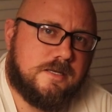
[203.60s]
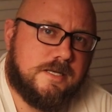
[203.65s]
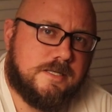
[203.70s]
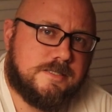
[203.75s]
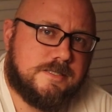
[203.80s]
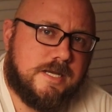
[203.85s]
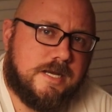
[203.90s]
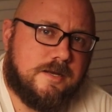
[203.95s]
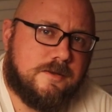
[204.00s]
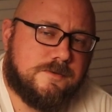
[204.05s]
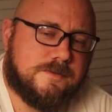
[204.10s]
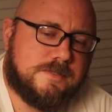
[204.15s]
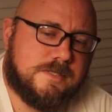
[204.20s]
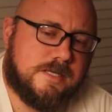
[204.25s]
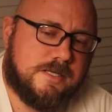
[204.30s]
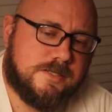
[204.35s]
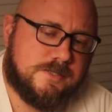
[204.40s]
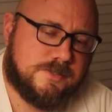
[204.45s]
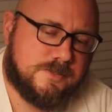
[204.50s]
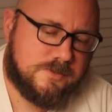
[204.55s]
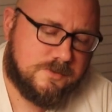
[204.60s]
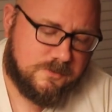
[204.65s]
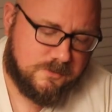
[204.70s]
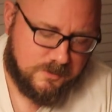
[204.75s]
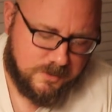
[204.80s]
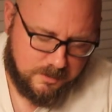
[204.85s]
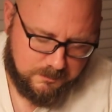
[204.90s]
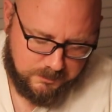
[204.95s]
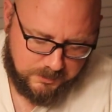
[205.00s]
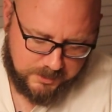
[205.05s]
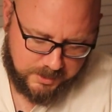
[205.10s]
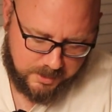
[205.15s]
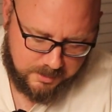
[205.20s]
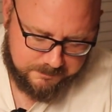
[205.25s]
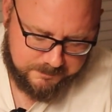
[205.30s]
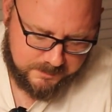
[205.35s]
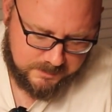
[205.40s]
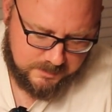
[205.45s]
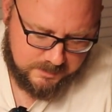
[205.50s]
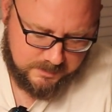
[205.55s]
it sounds. It is crumbled
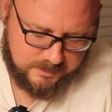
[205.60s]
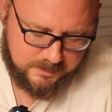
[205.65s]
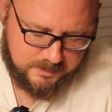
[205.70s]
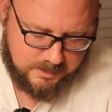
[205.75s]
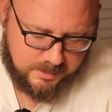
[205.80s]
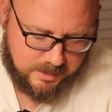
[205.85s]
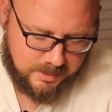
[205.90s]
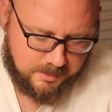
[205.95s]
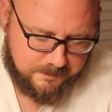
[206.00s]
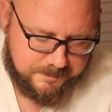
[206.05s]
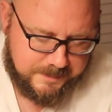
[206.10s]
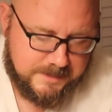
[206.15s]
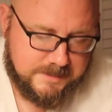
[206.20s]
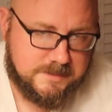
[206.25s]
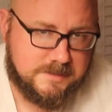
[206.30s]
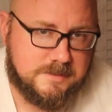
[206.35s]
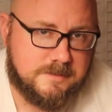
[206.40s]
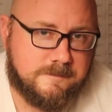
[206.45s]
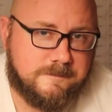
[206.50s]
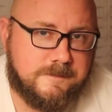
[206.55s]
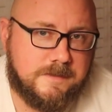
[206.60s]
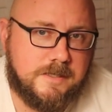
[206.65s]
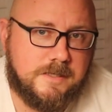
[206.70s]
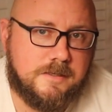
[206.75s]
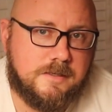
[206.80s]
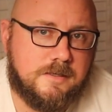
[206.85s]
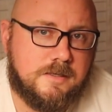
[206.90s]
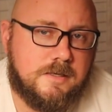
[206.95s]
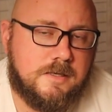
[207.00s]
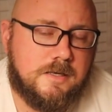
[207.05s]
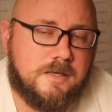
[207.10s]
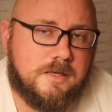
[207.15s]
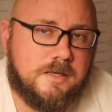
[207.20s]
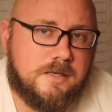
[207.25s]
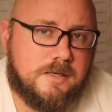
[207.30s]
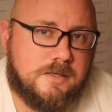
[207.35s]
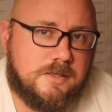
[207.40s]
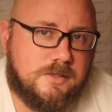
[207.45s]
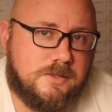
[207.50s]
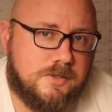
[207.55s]
up pieces of feed.
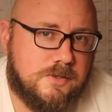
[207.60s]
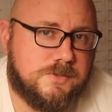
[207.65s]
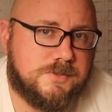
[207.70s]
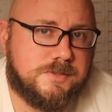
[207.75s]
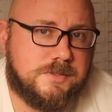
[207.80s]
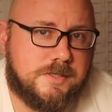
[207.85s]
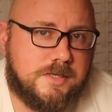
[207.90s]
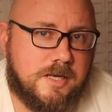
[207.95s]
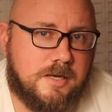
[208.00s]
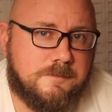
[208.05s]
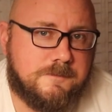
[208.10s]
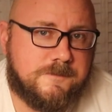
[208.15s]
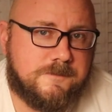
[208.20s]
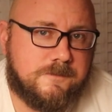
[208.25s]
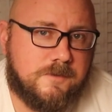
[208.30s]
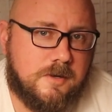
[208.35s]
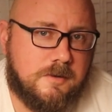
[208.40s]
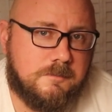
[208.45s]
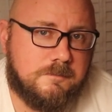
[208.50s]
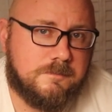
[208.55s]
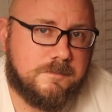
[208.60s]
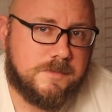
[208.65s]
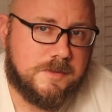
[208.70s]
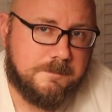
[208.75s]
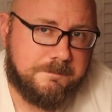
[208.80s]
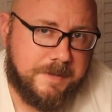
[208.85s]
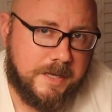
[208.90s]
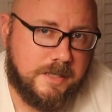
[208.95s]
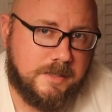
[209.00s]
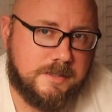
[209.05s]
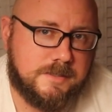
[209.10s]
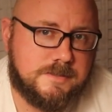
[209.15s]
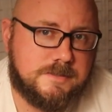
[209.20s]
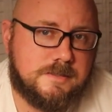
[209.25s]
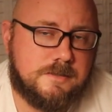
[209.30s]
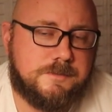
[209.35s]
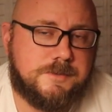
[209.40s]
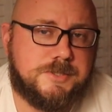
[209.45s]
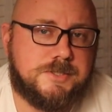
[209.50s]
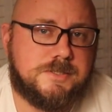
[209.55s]
Usually comes from the
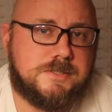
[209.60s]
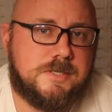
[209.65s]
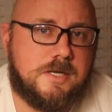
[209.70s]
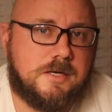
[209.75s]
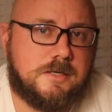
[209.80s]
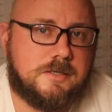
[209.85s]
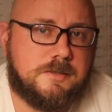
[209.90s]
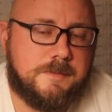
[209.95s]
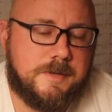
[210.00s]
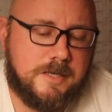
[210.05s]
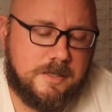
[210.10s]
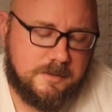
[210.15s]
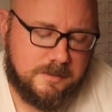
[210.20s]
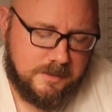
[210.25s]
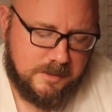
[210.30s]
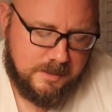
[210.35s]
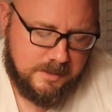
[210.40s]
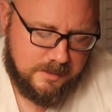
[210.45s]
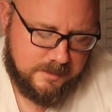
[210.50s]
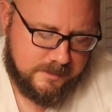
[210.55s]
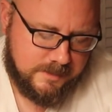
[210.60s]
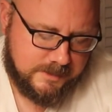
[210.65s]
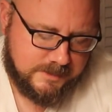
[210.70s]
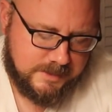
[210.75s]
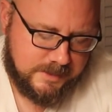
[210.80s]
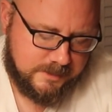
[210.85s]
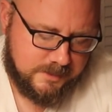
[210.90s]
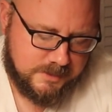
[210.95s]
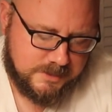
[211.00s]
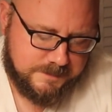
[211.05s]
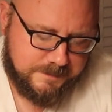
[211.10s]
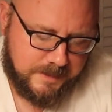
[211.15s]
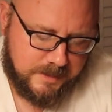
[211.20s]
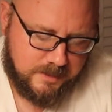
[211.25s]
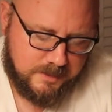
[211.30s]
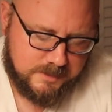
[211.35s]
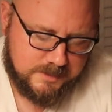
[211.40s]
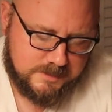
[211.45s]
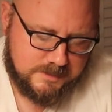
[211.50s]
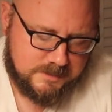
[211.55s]
pellets that we just talked about. They take those
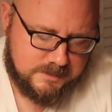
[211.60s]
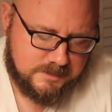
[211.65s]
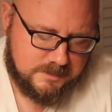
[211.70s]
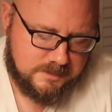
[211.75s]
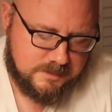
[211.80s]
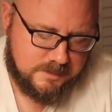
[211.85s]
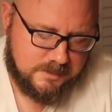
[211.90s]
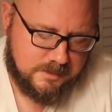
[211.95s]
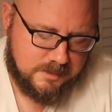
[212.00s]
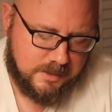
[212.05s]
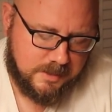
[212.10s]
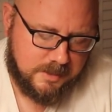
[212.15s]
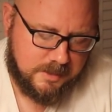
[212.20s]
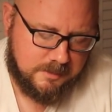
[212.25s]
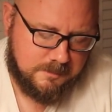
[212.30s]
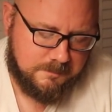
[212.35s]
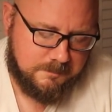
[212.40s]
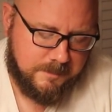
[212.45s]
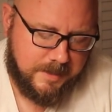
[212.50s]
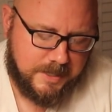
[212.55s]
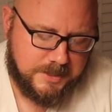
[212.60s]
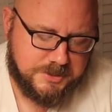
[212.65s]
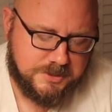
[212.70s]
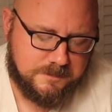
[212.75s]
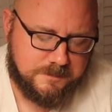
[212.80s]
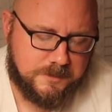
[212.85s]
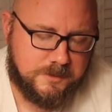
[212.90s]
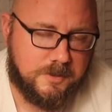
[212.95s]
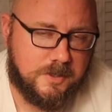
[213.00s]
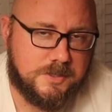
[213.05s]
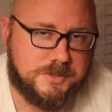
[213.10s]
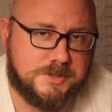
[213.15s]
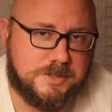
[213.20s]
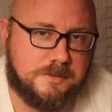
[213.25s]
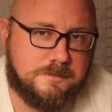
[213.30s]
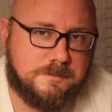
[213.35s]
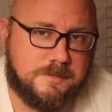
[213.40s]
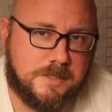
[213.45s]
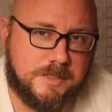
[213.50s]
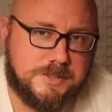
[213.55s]
pellets, they mash them and crush
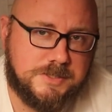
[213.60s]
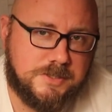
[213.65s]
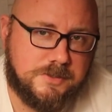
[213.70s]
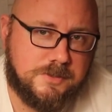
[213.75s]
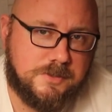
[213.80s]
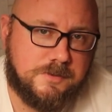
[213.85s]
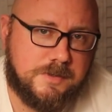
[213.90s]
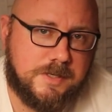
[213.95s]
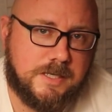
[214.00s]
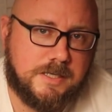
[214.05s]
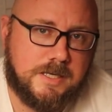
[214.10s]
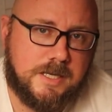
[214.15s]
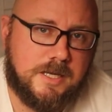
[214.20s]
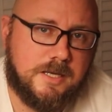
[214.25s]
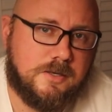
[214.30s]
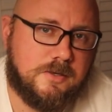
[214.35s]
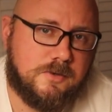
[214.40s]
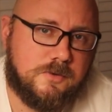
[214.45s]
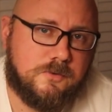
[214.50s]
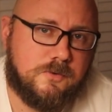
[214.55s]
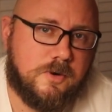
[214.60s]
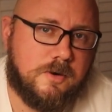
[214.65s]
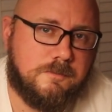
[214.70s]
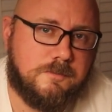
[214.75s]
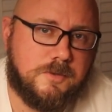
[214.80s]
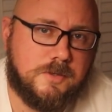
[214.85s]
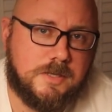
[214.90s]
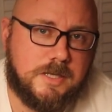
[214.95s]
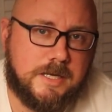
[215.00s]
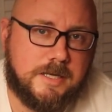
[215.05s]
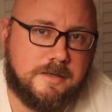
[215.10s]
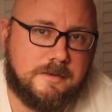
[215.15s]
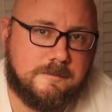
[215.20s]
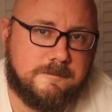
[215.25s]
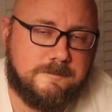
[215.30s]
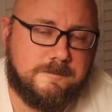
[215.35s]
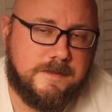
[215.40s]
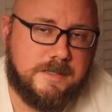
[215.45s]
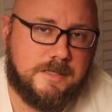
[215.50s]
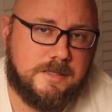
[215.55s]
them until you get a crumble-like
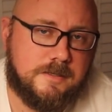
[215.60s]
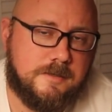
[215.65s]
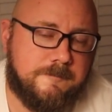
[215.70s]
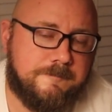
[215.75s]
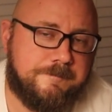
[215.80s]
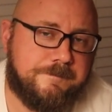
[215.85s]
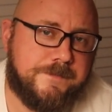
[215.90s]
feed.